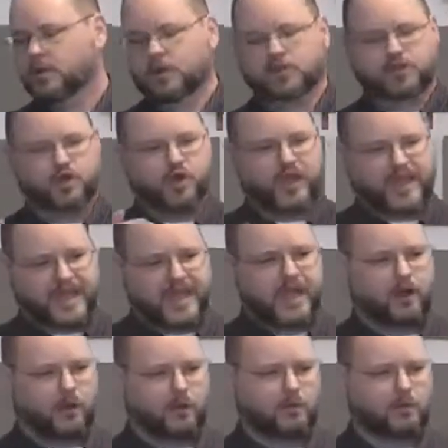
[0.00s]
to
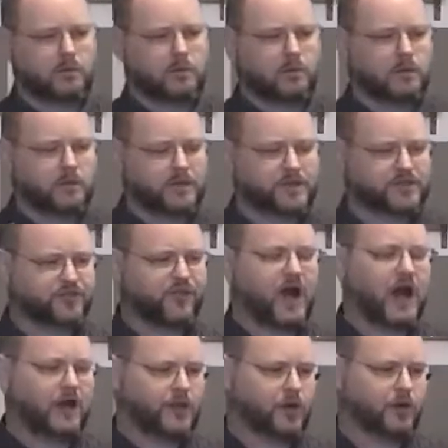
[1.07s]
heal this
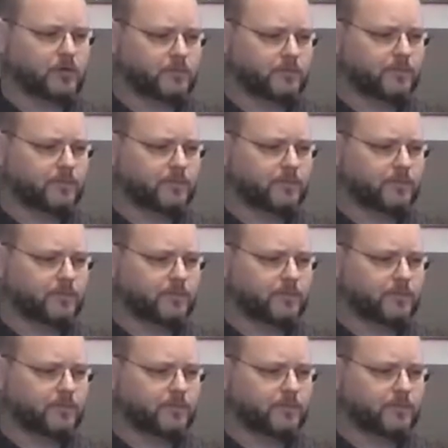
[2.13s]
father.